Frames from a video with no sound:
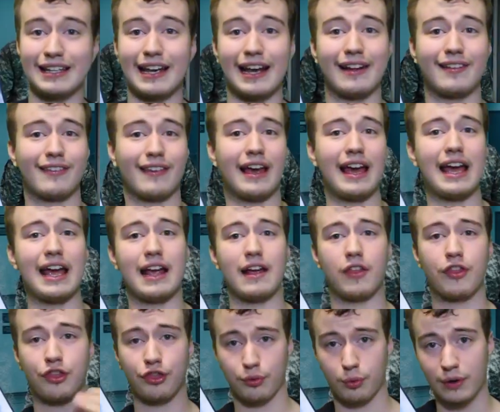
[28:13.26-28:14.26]
gets
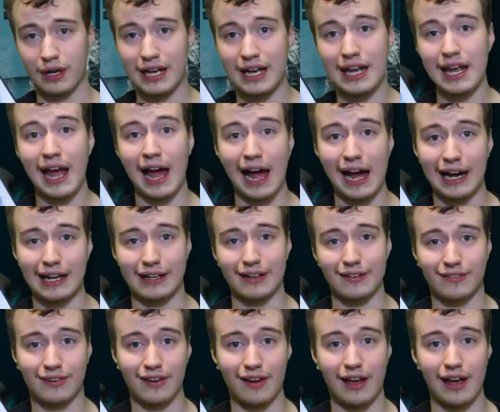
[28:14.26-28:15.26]
a 3 out of
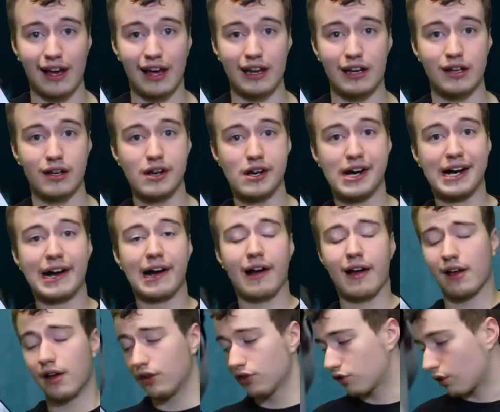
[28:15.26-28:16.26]
10.
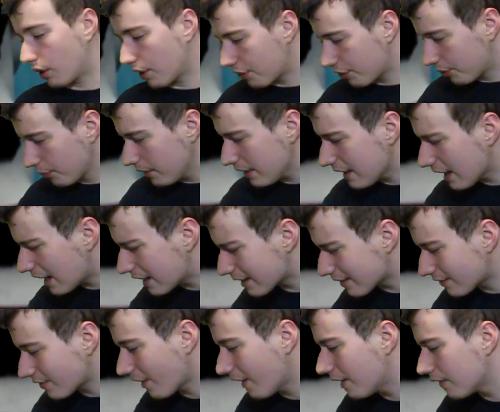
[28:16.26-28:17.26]
So a 3 out
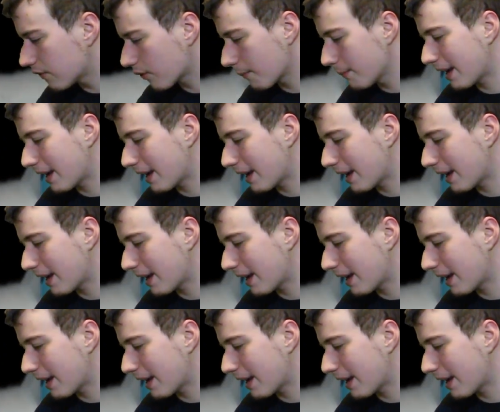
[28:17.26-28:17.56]
of 10 for